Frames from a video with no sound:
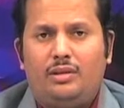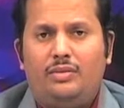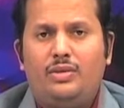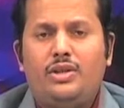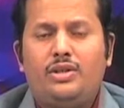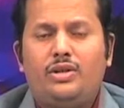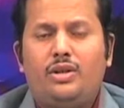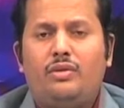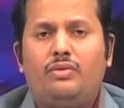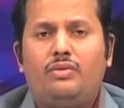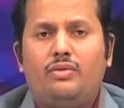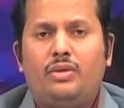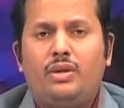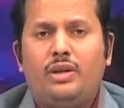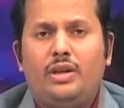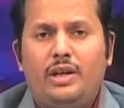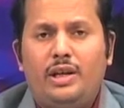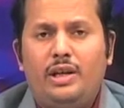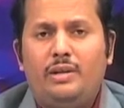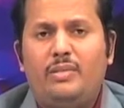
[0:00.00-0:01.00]
or the feature of
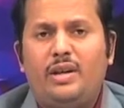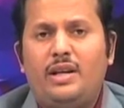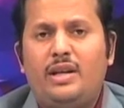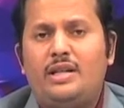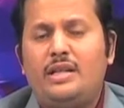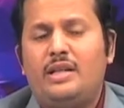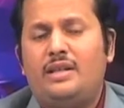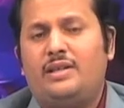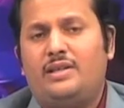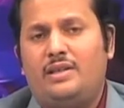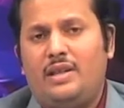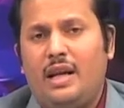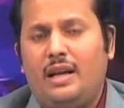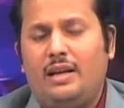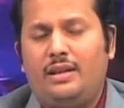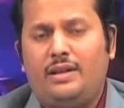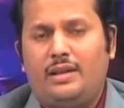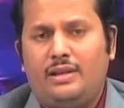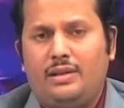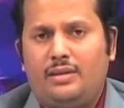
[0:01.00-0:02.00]
human
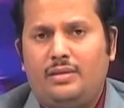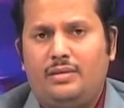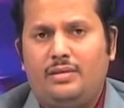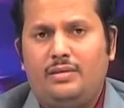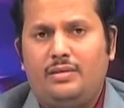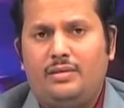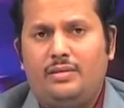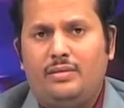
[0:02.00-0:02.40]
intentionality.